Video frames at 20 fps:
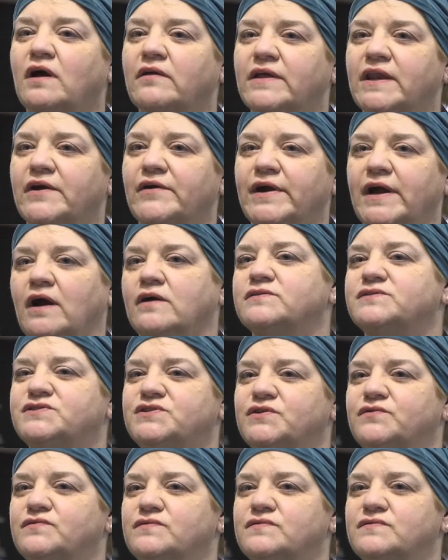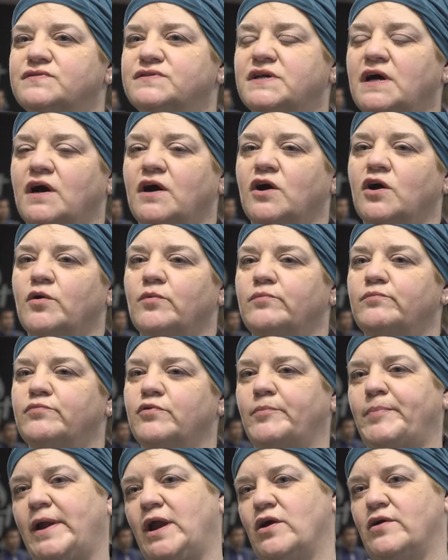culinary arts students are
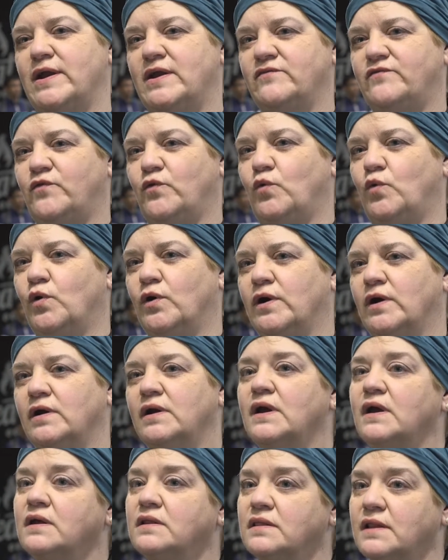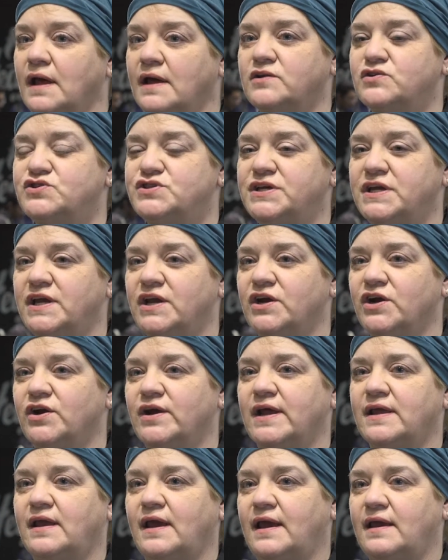preparing for lunch here
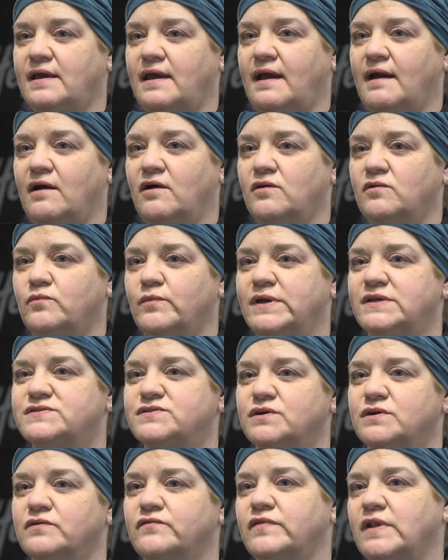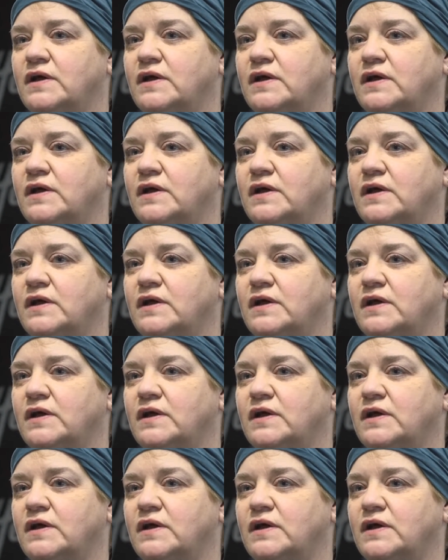at KCAL. We serve